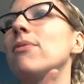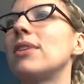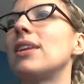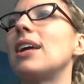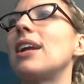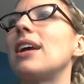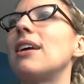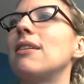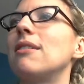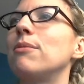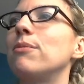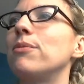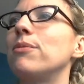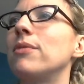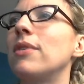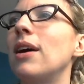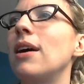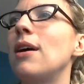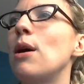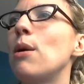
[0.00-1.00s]
that I
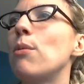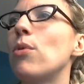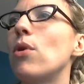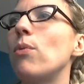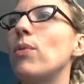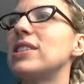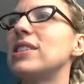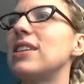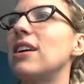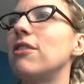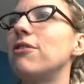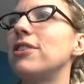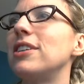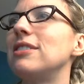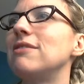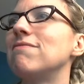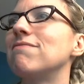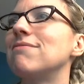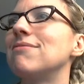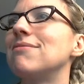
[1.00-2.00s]
put myself in.